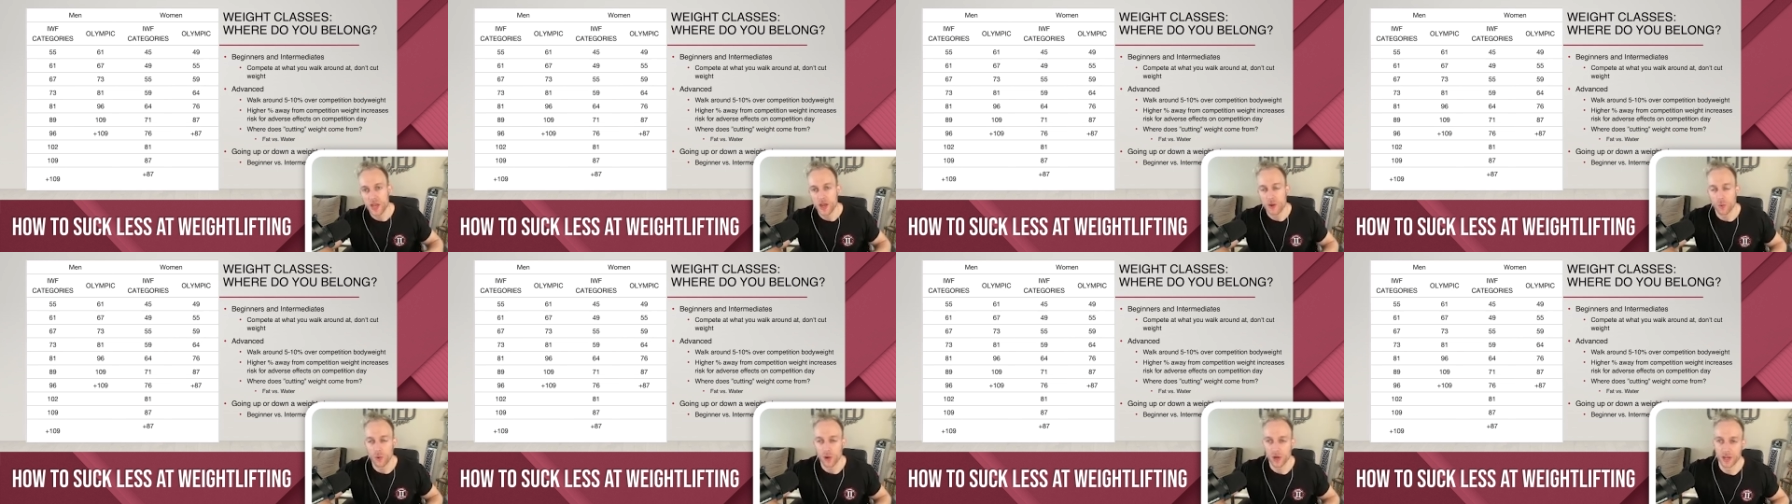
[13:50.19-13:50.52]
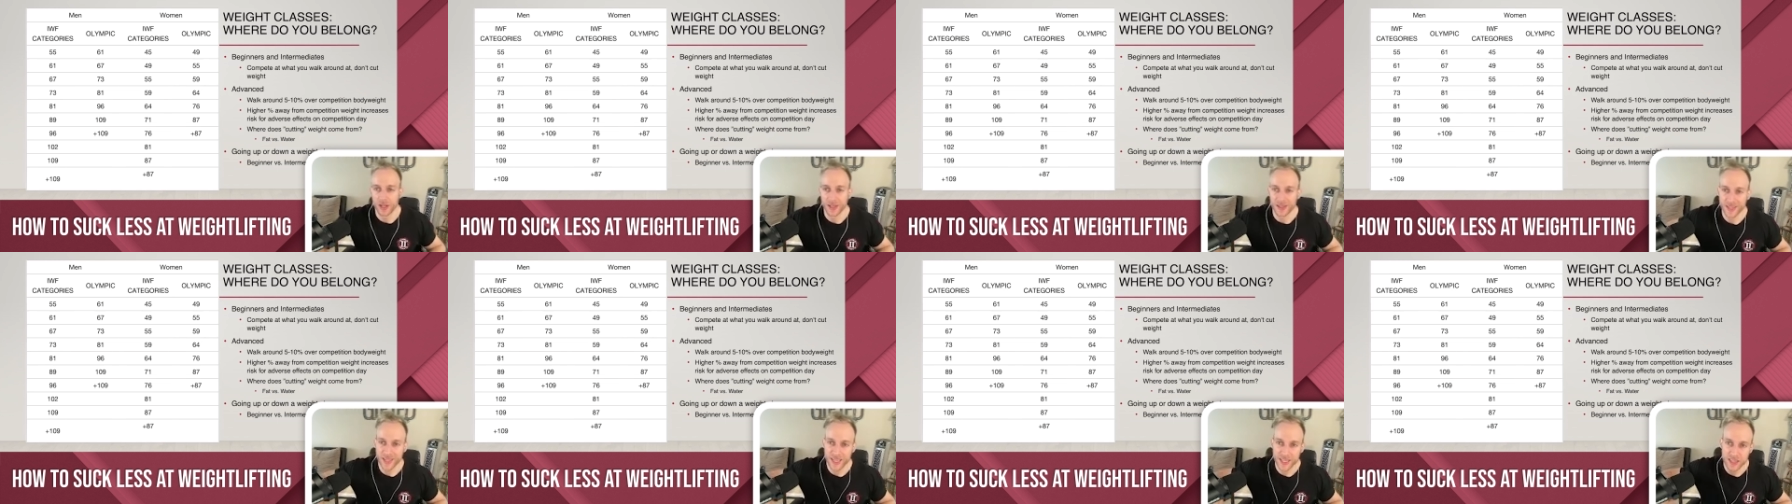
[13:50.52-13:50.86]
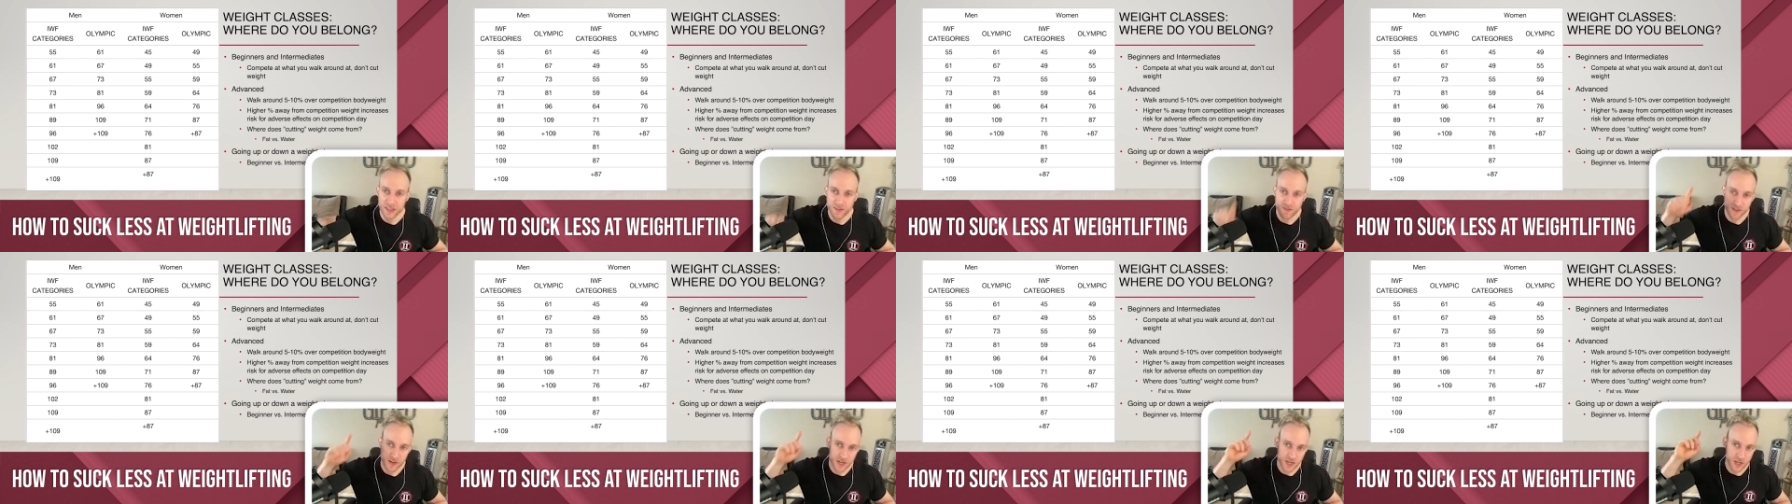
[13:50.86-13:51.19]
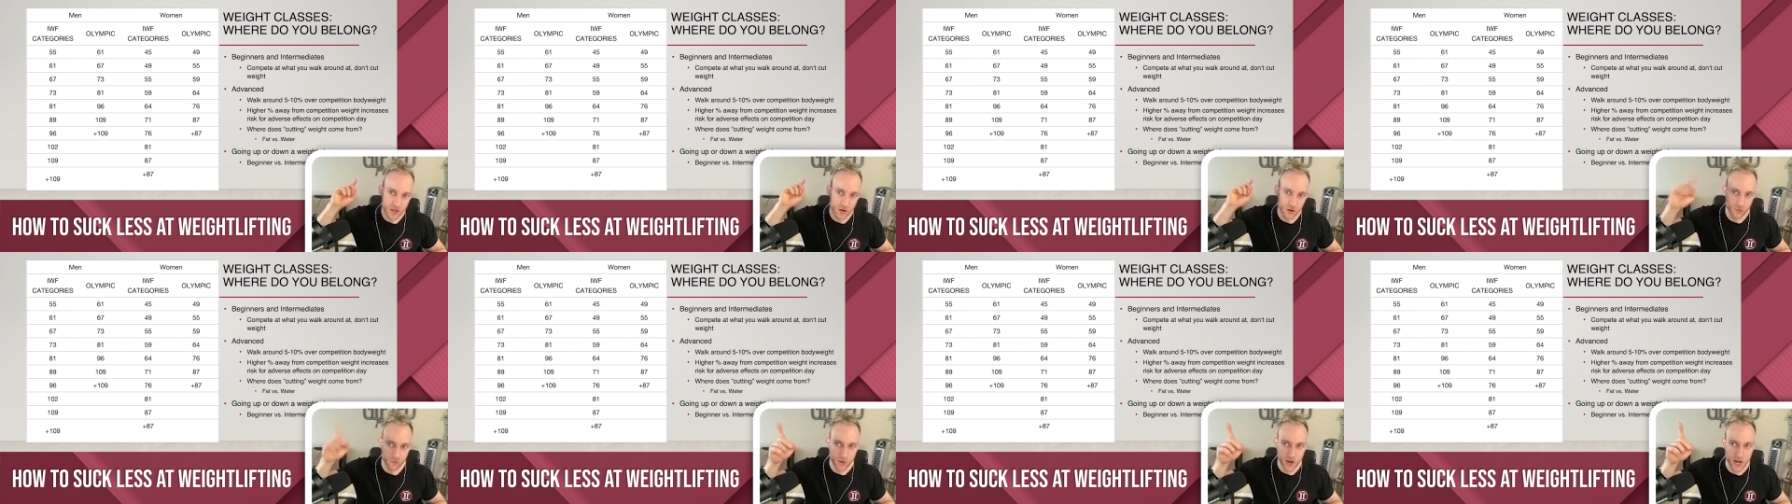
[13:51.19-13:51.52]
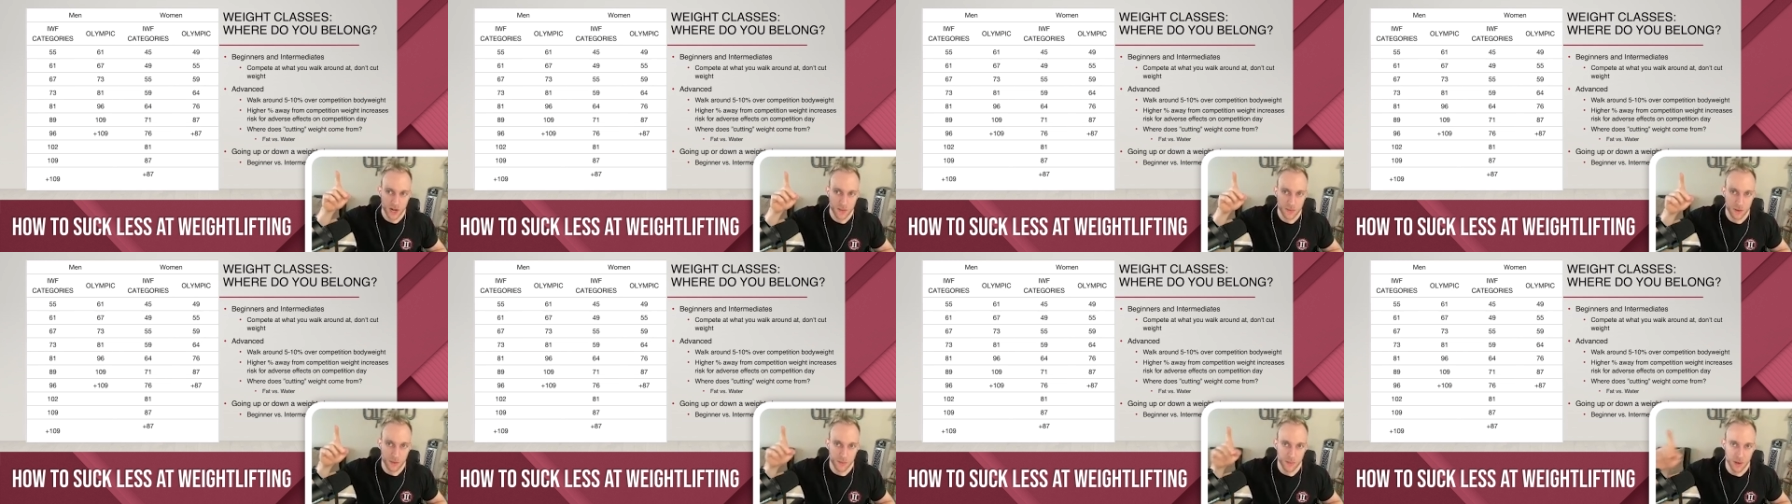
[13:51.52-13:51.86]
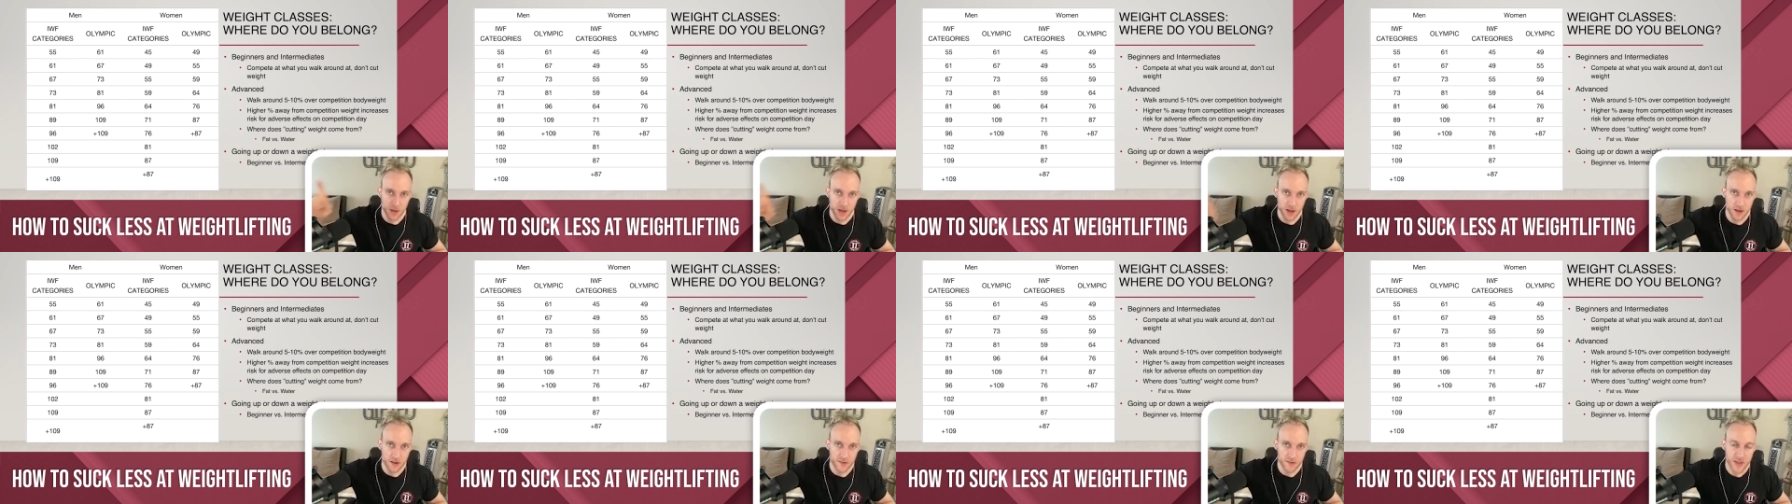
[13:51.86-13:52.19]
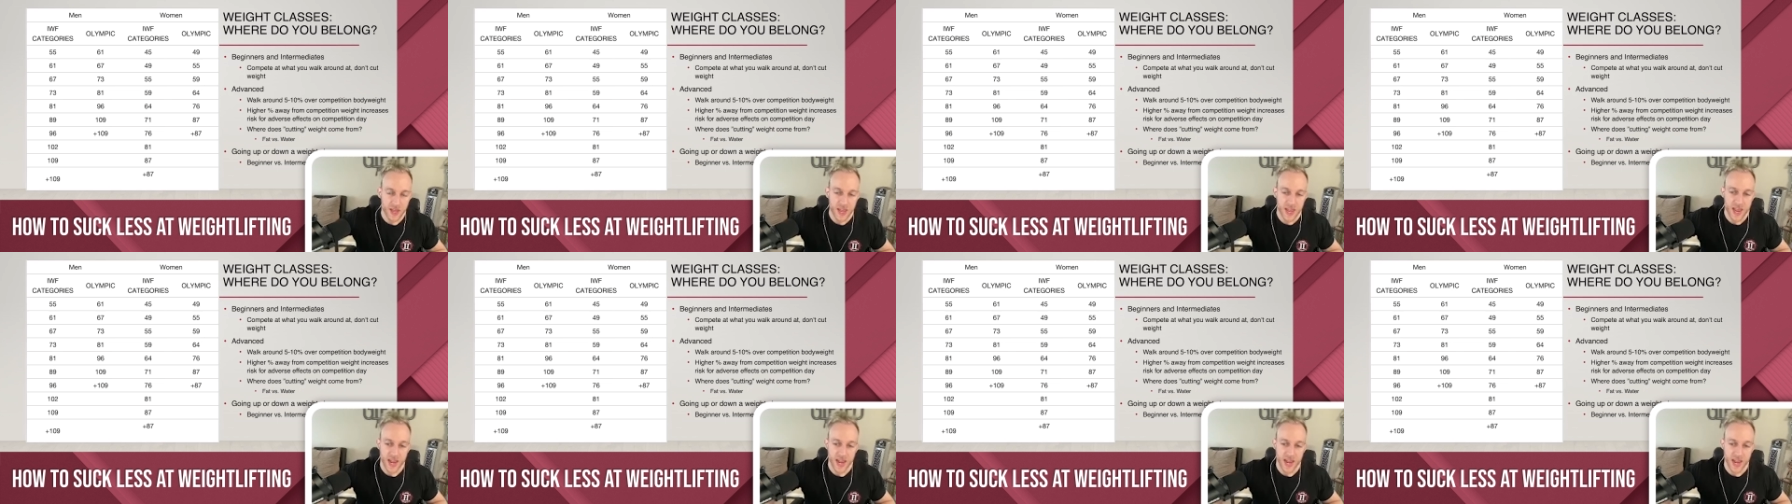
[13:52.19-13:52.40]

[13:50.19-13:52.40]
we're going to link the video right up above.